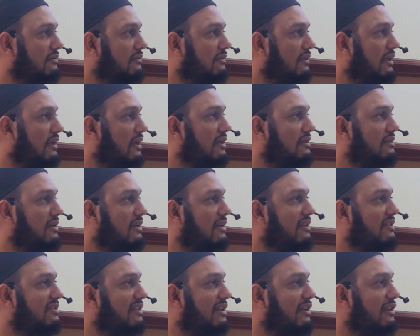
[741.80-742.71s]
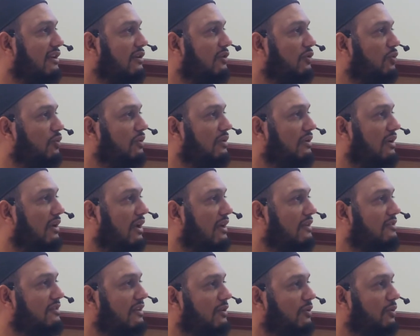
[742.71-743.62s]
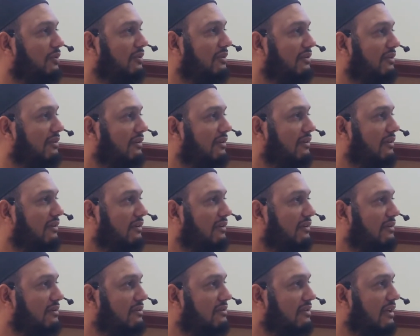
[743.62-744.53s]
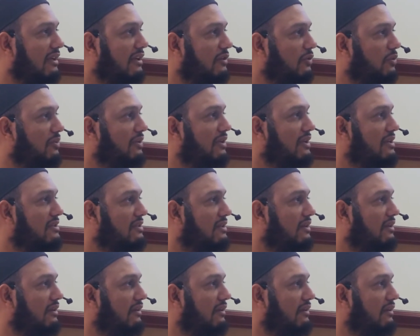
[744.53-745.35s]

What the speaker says: I can say Zaidun asadun. Zaidun is a